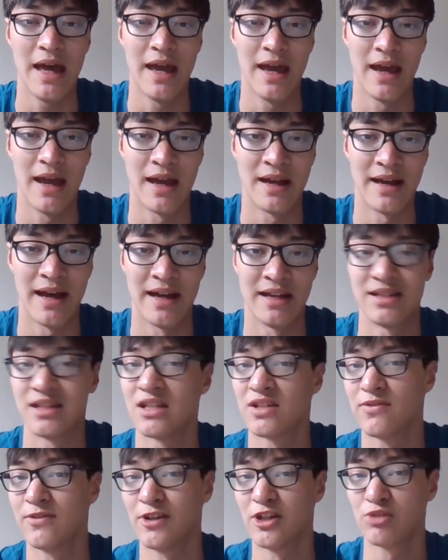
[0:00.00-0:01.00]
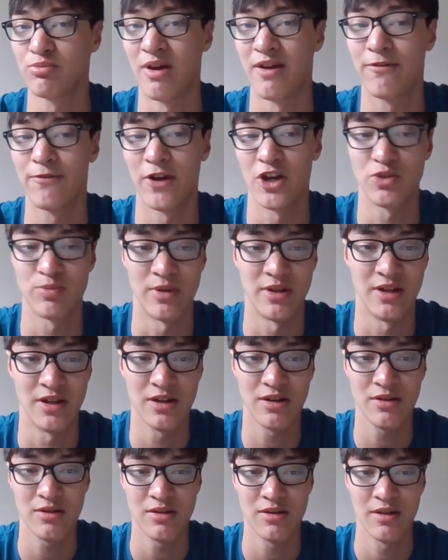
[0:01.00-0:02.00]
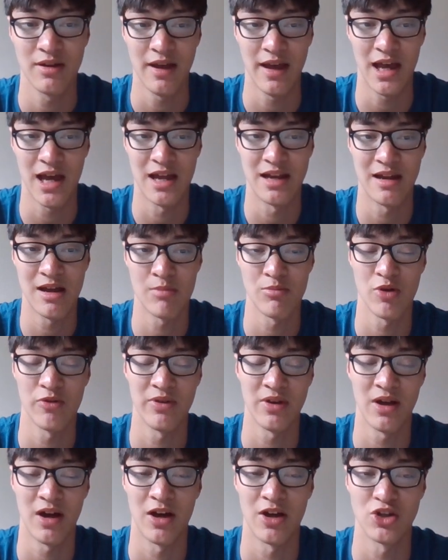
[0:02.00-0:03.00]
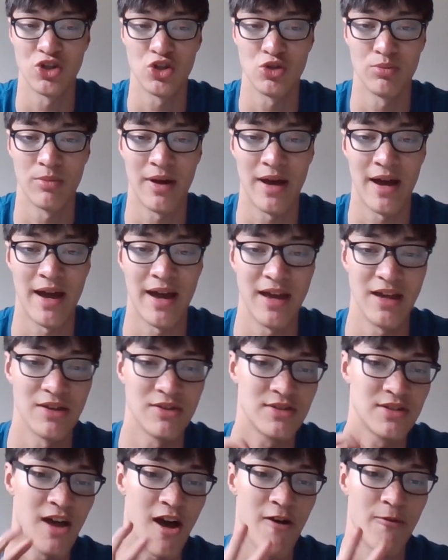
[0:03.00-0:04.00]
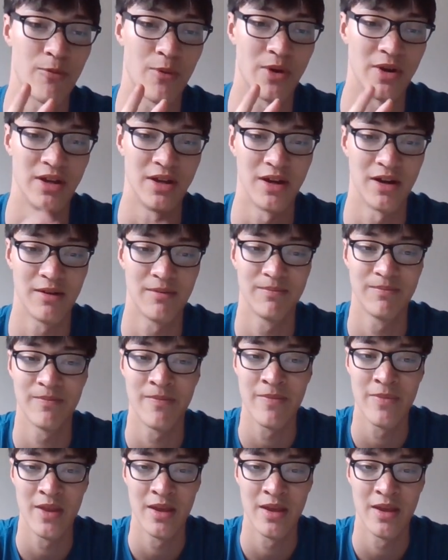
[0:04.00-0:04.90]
And I just finished my freshman year and now moving on to my sophomore year,